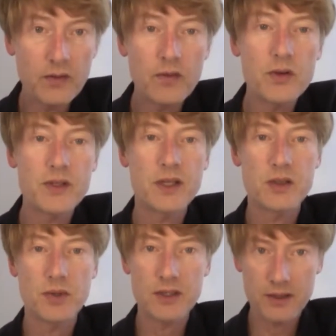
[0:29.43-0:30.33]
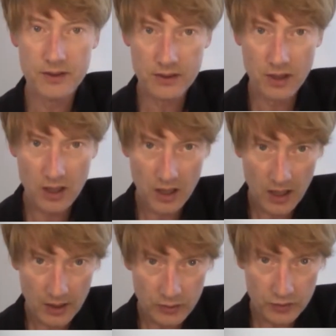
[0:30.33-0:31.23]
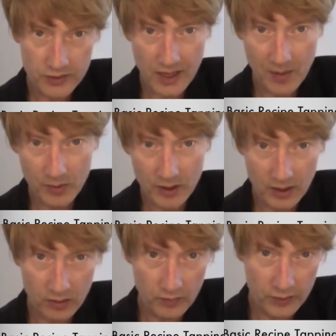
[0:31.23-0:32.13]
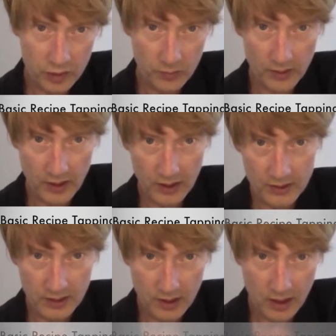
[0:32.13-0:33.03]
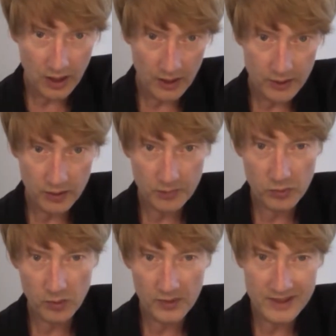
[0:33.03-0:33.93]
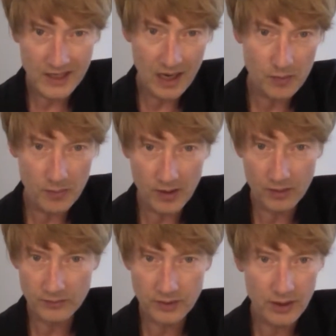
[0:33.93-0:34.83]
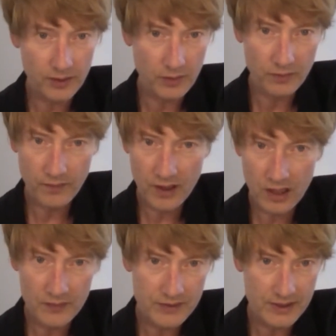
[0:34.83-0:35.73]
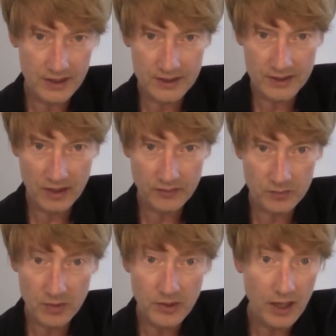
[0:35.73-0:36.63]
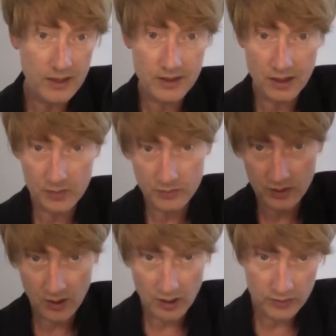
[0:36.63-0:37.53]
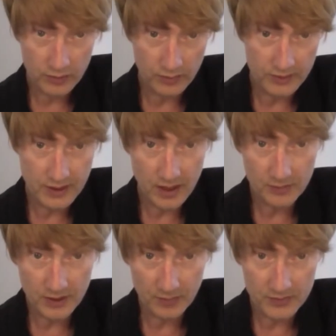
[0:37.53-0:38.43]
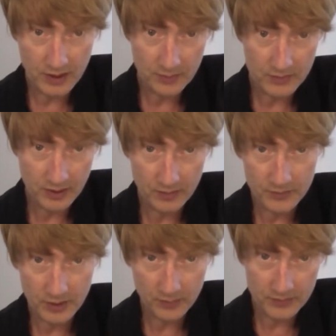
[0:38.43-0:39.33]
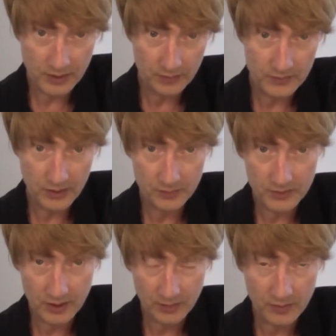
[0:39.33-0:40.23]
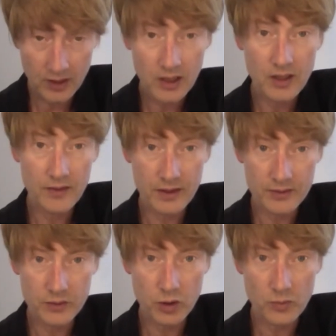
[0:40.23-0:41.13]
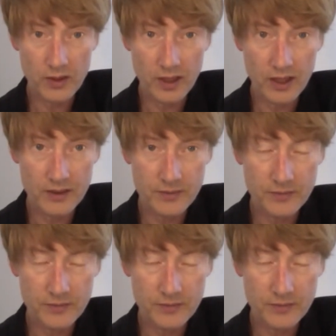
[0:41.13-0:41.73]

or 4 centimeters and you're just tapping on the top of your head. And you're going to probably tap about, I don't know, 5, 6, 7, maybe 8 times. So it's tap, tap, tap, tap, tap, tap, tap, tap. That's the top of the head.